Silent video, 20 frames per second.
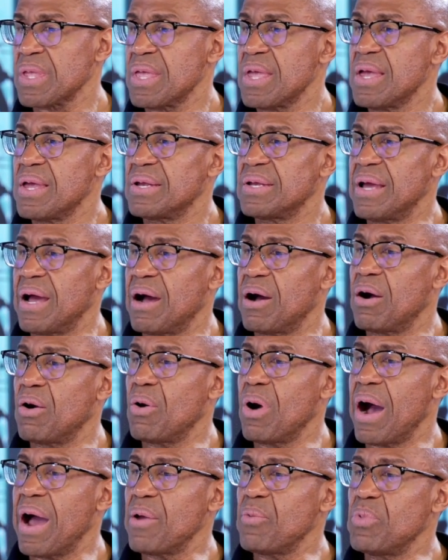
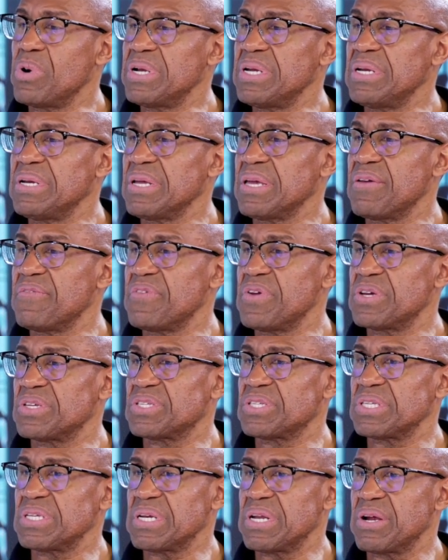Now, I wanted to give you a
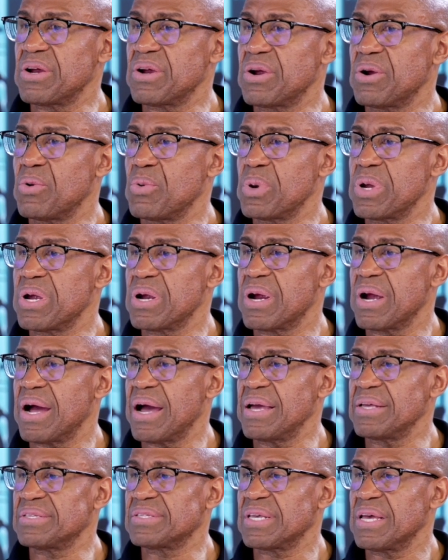scenario where
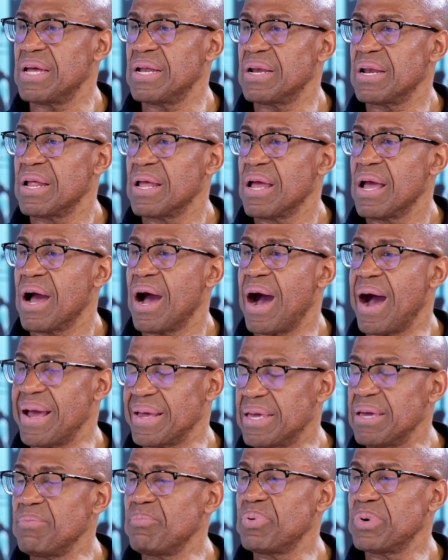I said, I
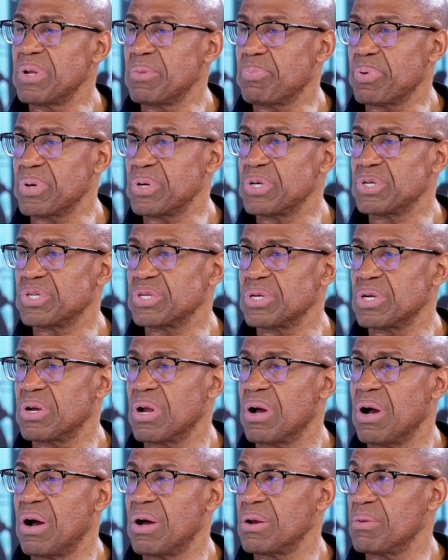can put a person
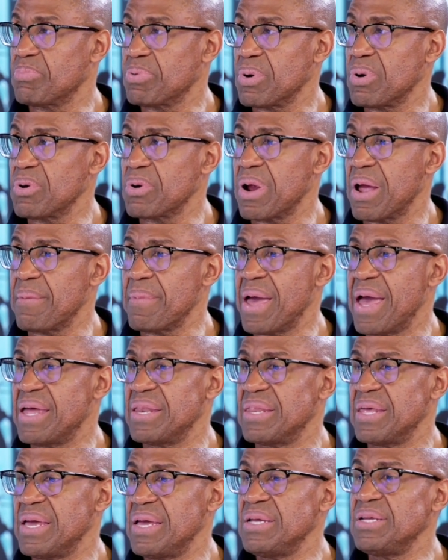on a program,
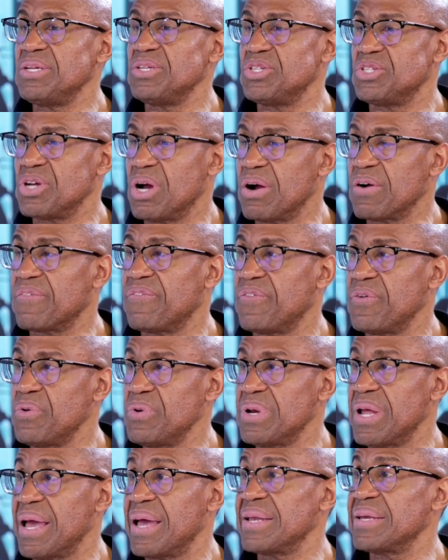and they eat junk
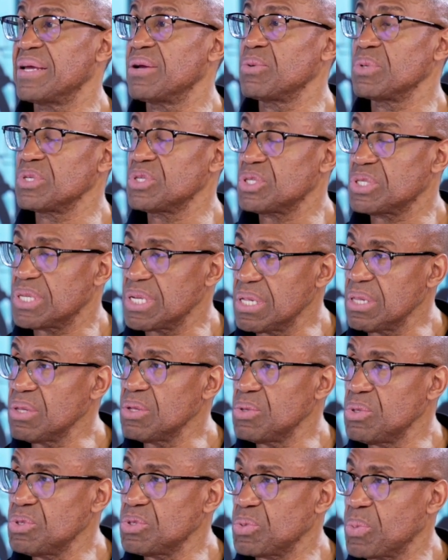food, and they will still
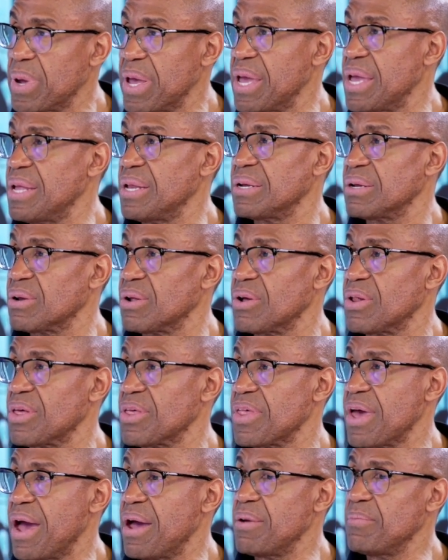lose weight and all of
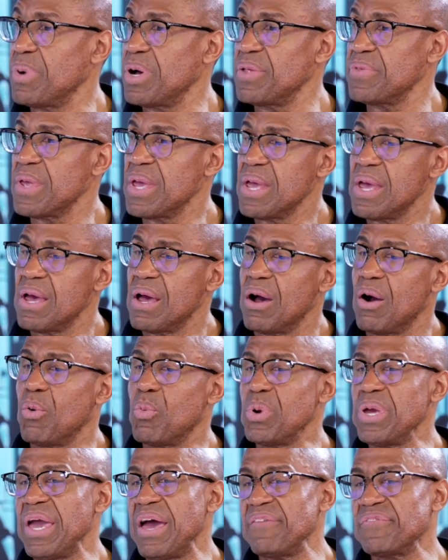that. But
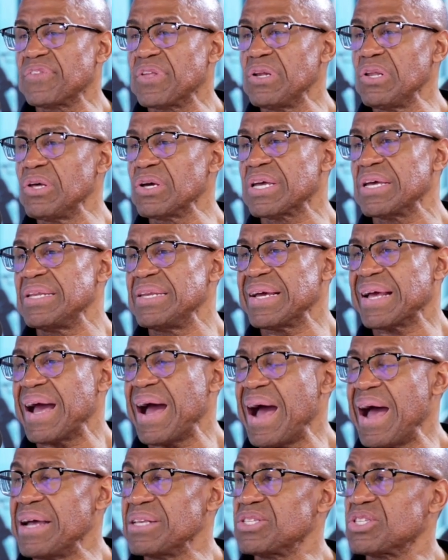we have to look at
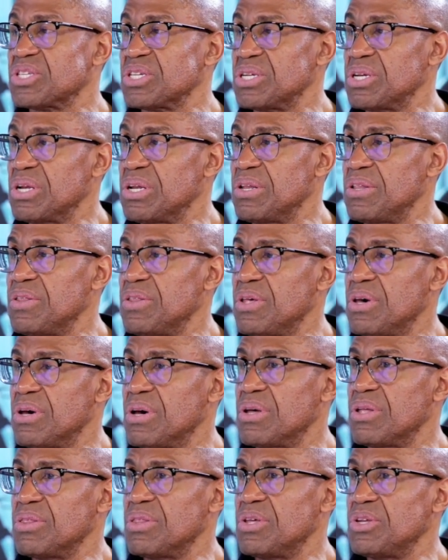
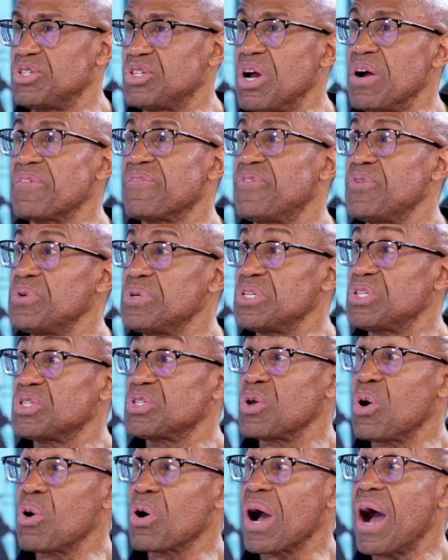the junk food is
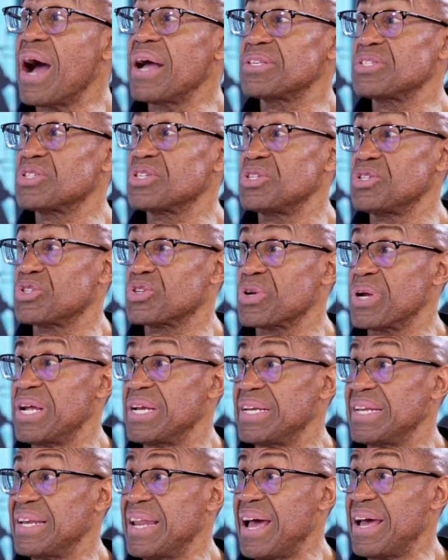so
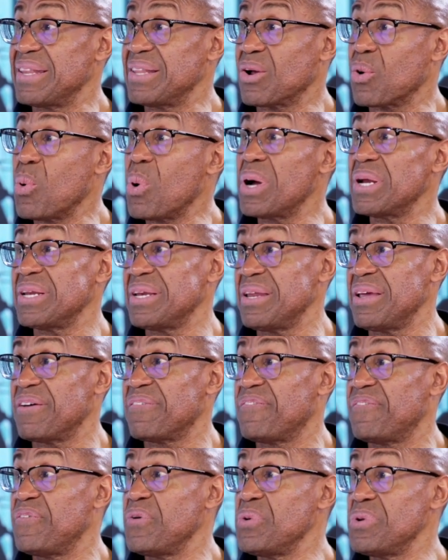concentrated that the quantity of
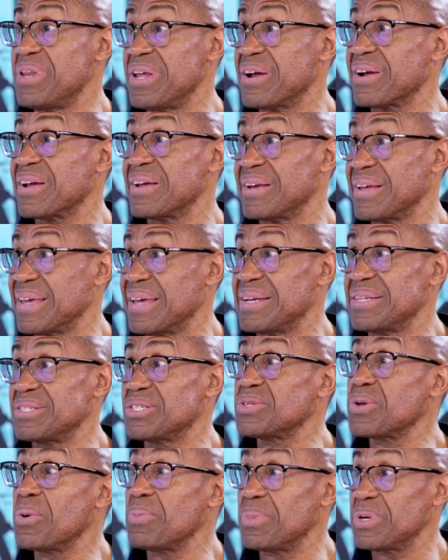food they're going to get is
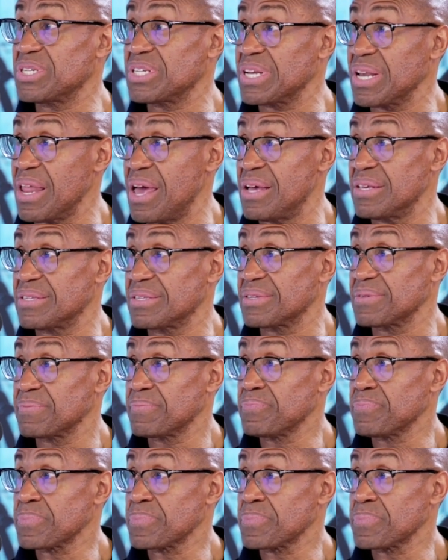so much less.